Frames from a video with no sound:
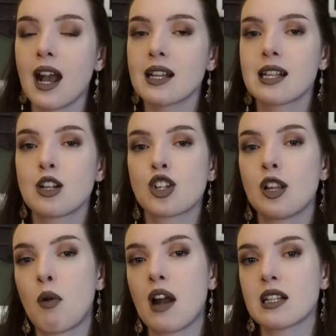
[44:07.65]

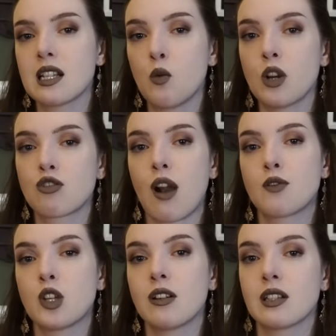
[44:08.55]
Essentially, practicing
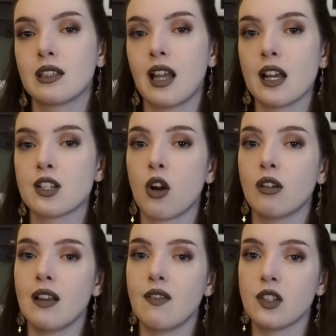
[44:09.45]
witchcraft turns a light
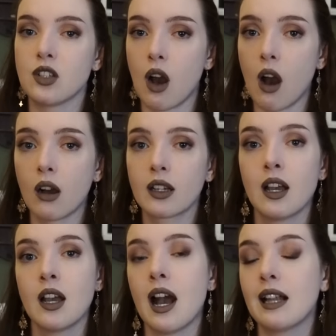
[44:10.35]
on in the dark.
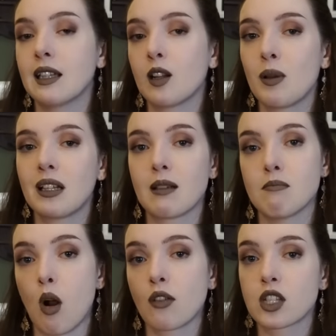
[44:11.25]
A little bit like
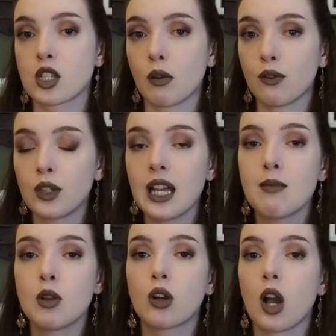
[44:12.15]
moths to a
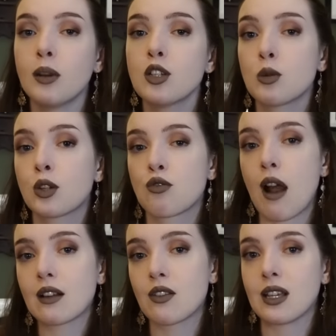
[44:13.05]
flame, you're going to
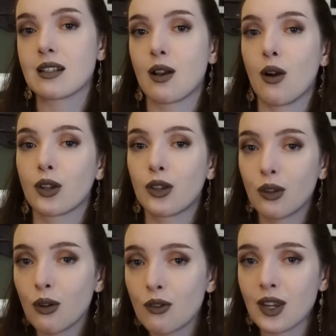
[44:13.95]
attract things that are
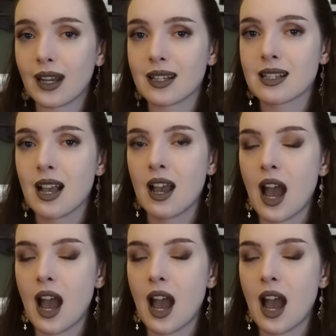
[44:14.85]
curious.